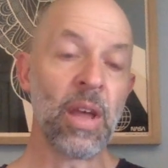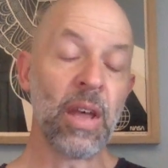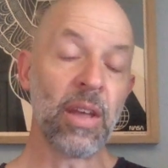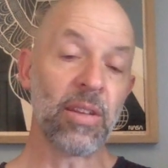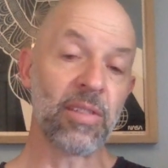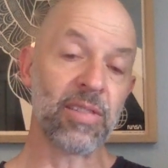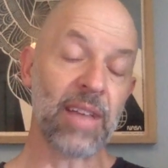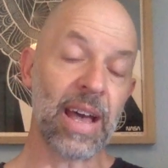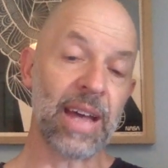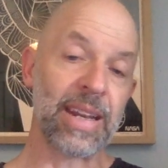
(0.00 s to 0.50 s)

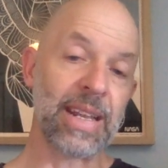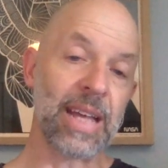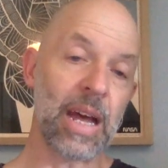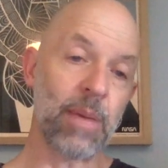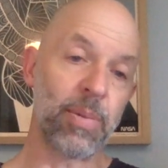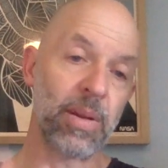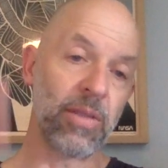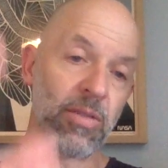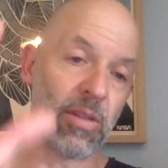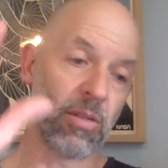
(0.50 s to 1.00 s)
starting
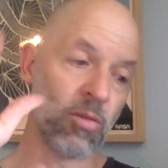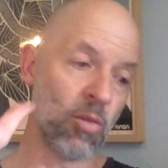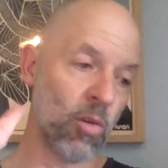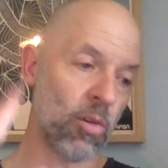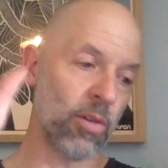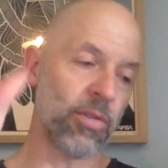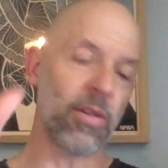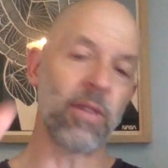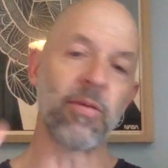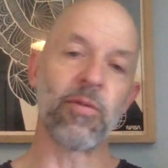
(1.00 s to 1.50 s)
up in the
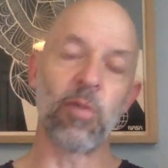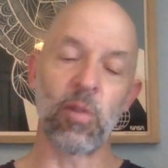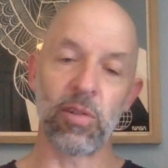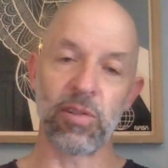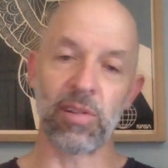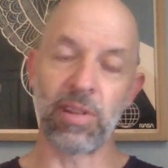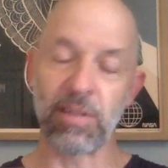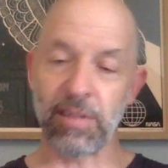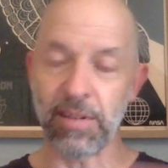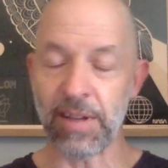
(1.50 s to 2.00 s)
north,
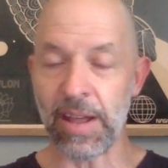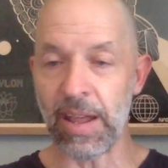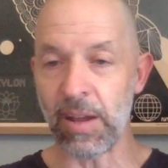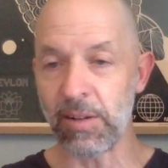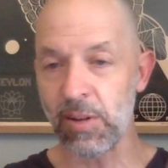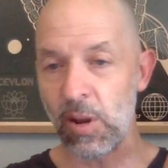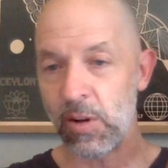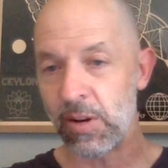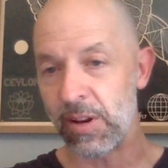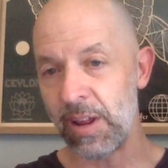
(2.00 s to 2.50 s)
unfortunately today I
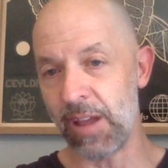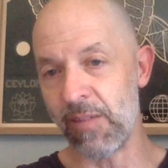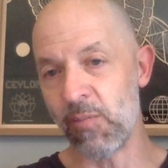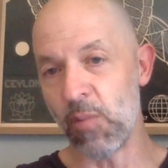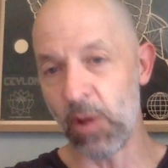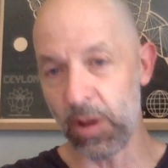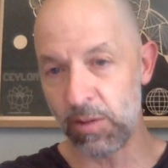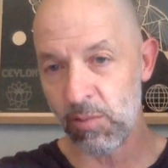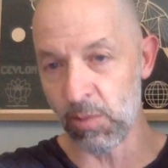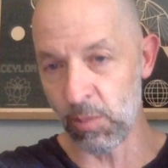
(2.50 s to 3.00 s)
don't have
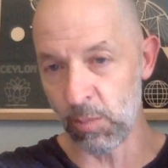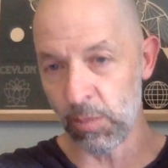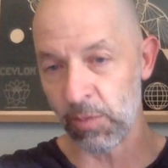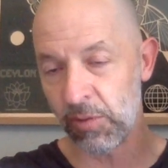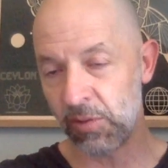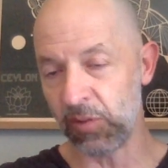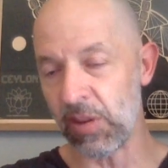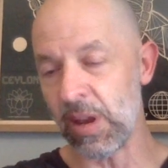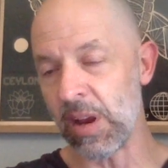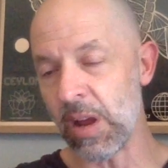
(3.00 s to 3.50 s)
my normal
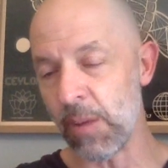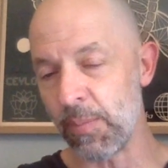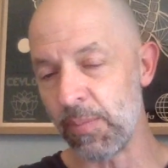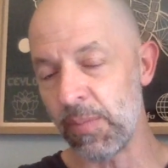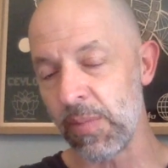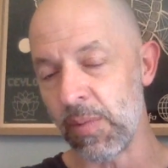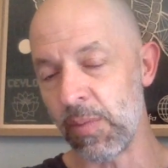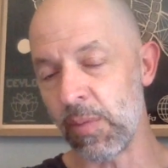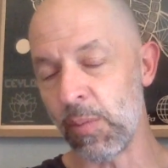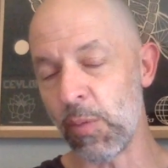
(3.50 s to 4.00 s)
setup.
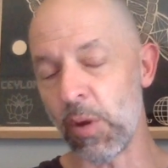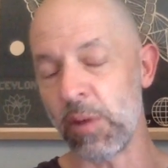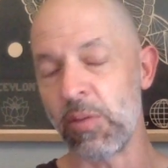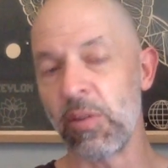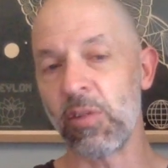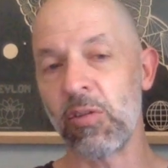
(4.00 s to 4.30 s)
I'm not in the